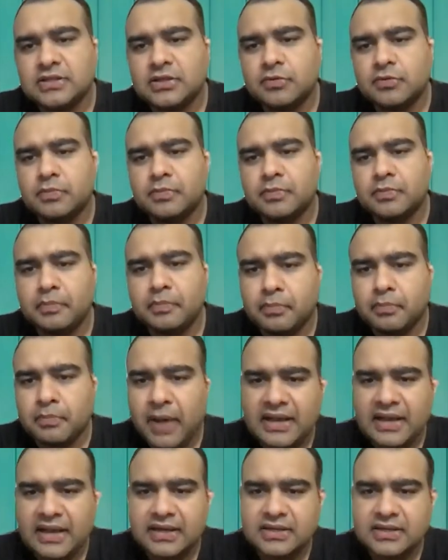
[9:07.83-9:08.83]
So
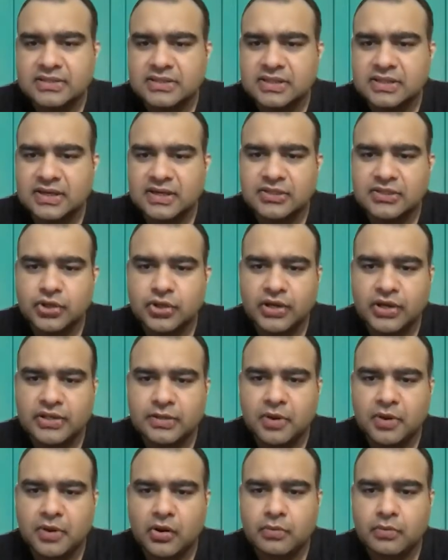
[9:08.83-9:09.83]
buyers generally join the
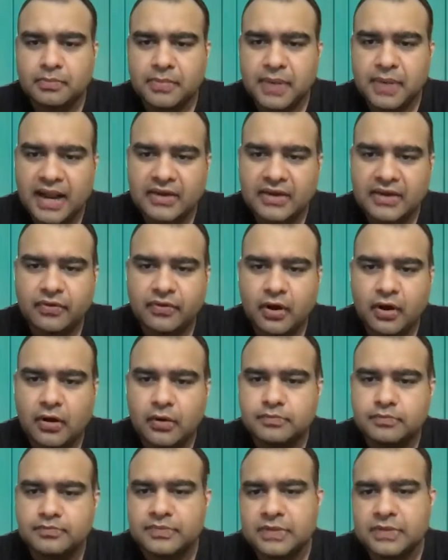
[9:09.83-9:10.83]

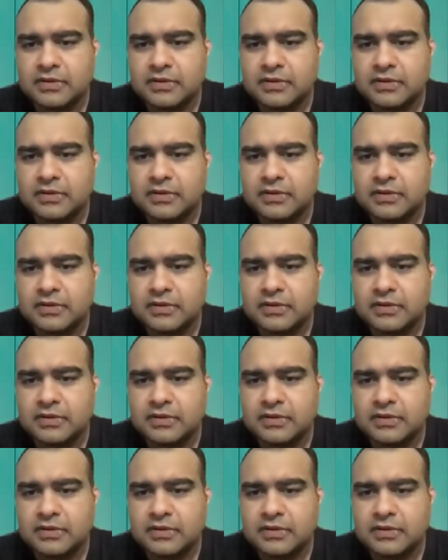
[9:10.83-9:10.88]
platform,